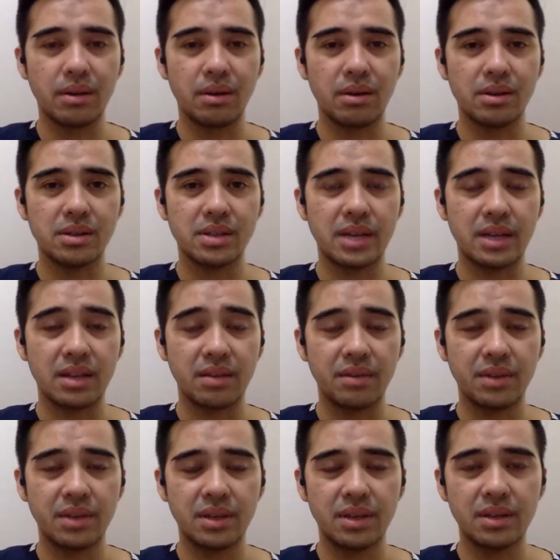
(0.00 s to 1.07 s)

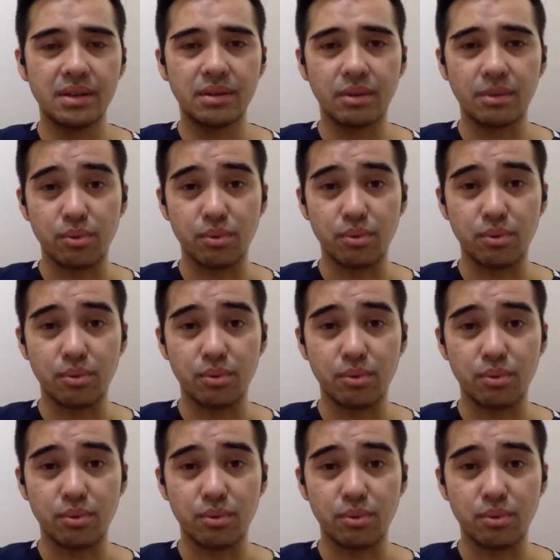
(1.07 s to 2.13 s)
activity or program.
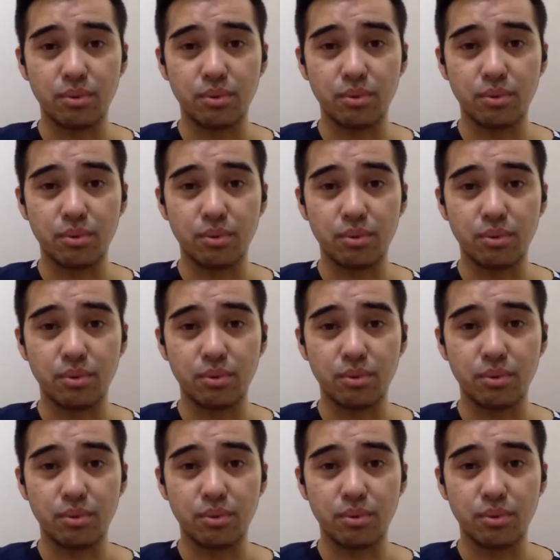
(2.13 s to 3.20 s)

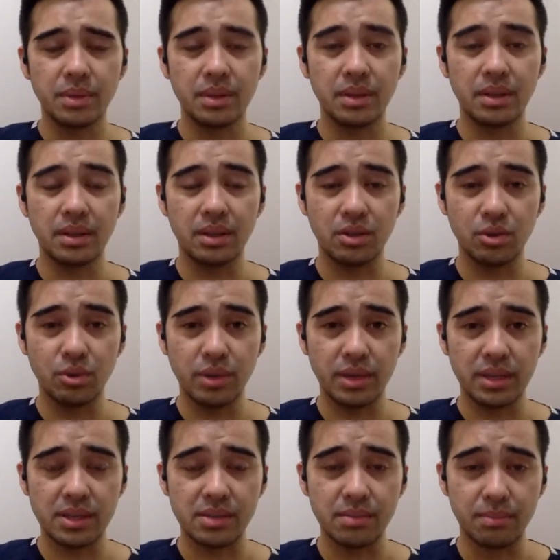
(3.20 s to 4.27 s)
But the truth
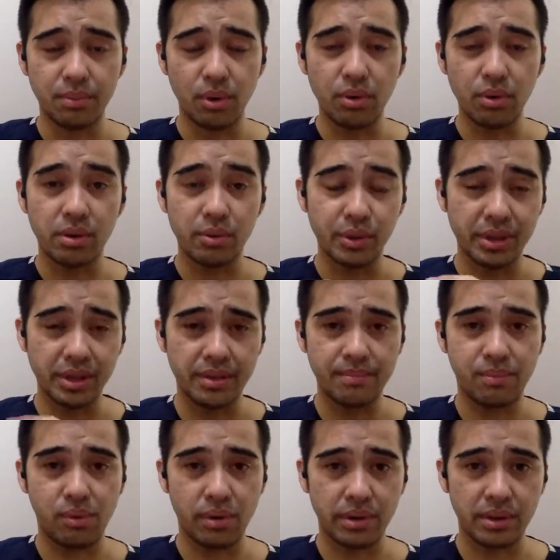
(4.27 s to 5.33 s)
is, both are really important.
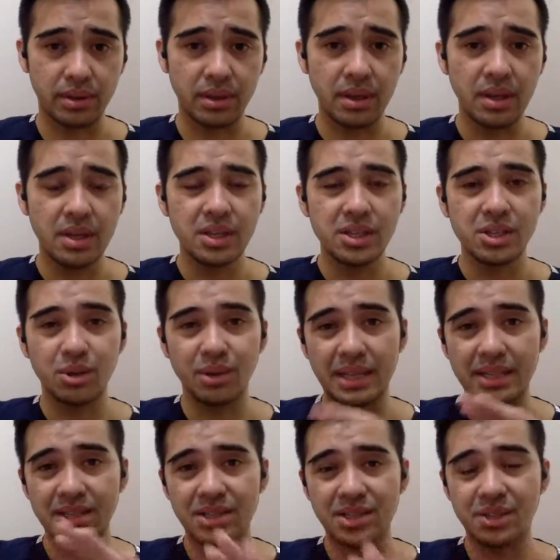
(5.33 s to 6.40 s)
So let's
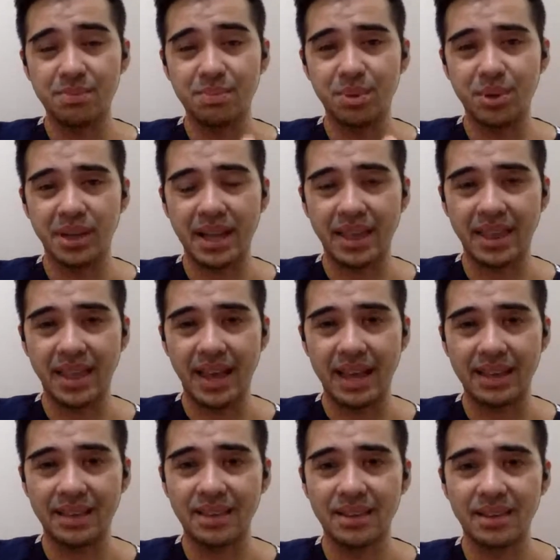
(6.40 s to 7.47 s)
just put it at that.
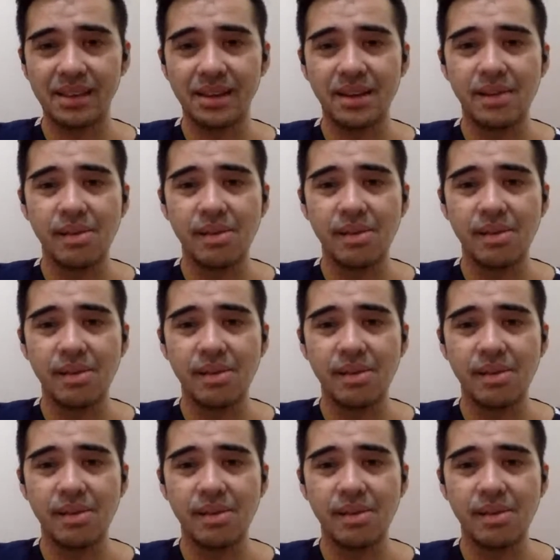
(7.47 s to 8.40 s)
A